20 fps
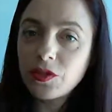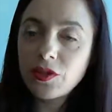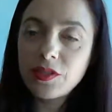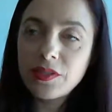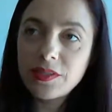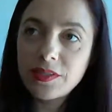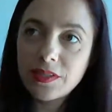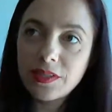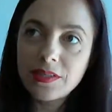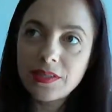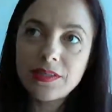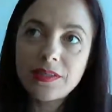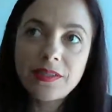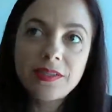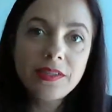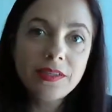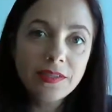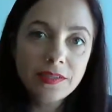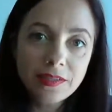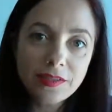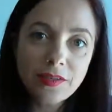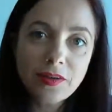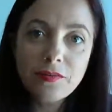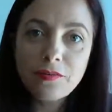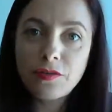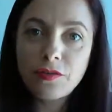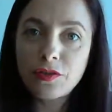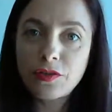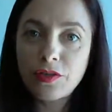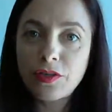which is the
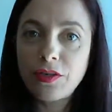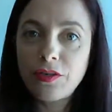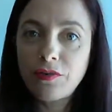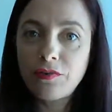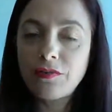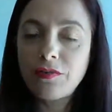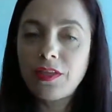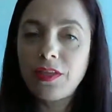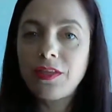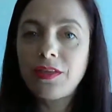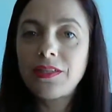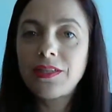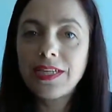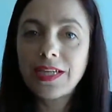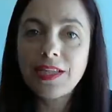sister version of the